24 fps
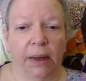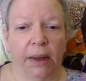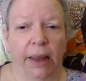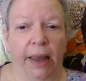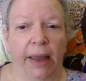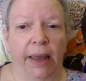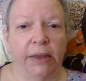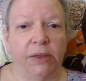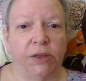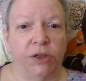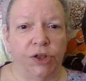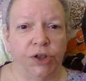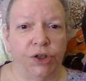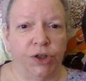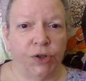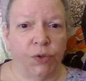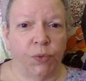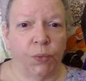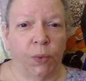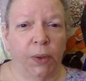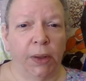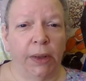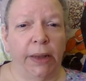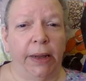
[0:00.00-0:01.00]
it's just
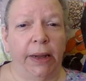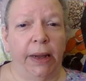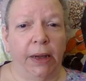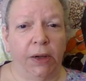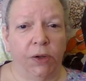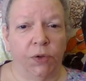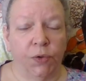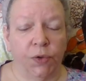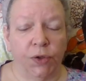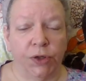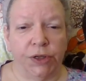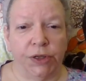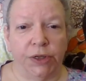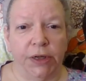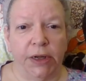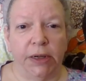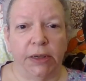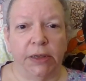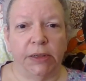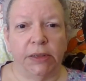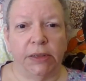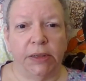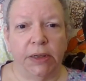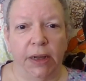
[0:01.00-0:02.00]
really interesting
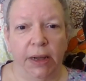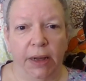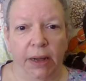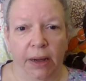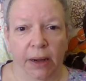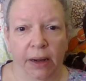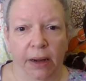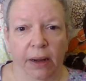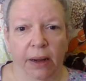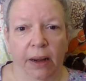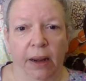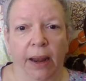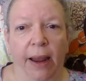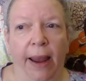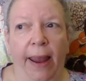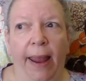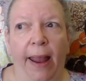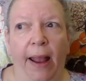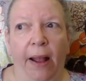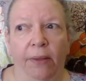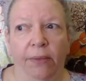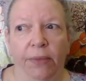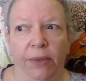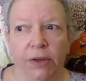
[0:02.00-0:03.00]
to see
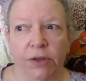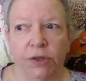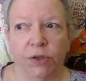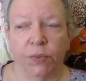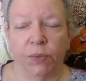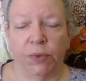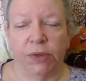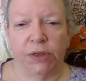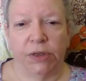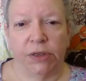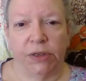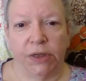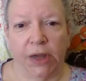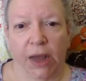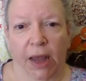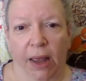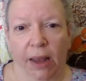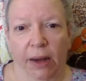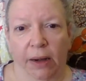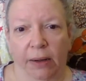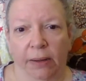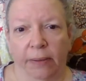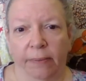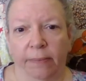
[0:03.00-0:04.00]
how this was
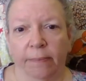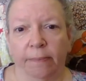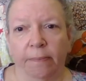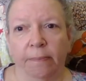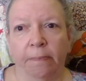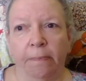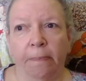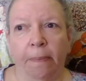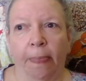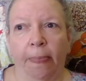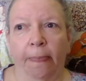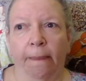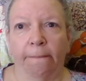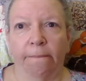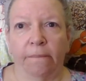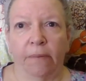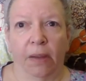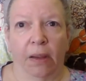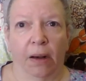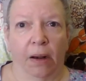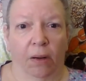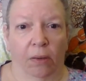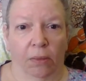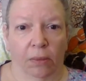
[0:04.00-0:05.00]
done,
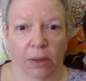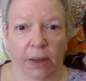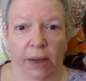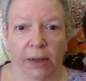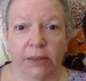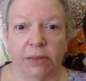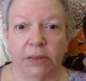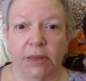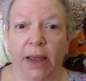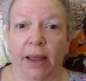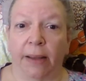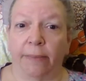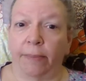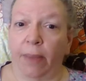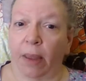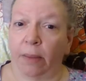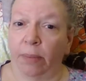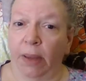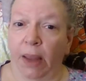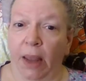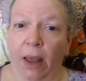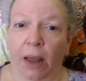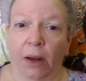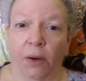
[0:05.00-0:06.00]
like I said,
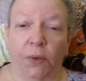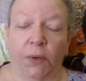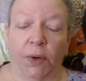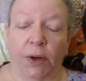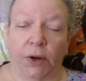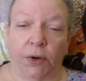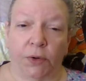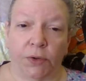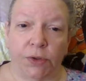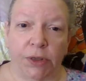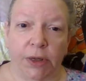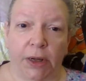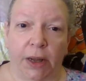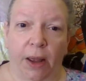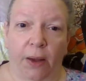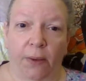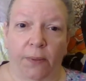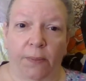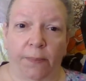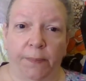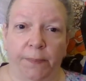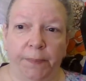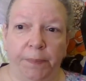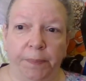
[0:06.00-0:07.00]
maybe 100 years
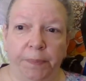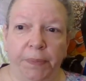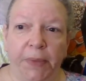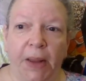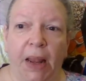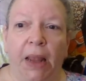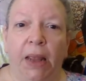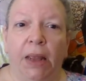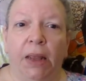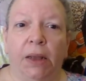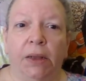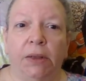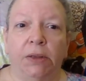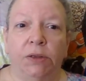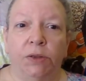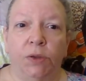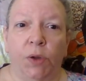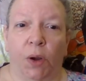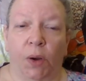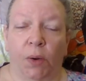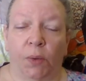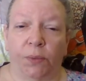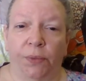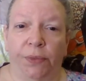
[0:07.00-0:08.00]
ago.
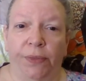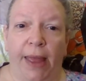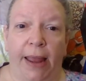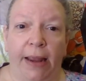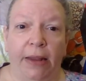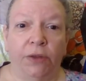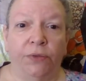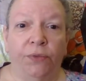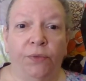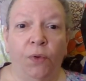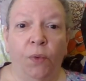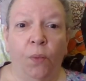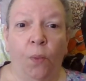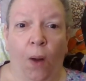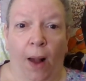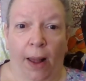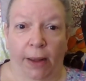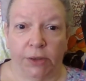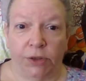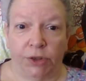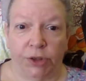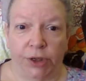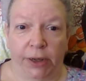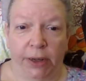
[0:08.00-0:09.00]
So thanks for
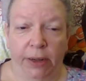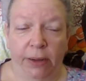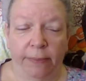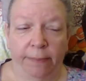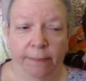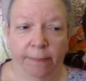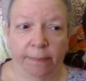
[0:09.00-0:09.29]
watching.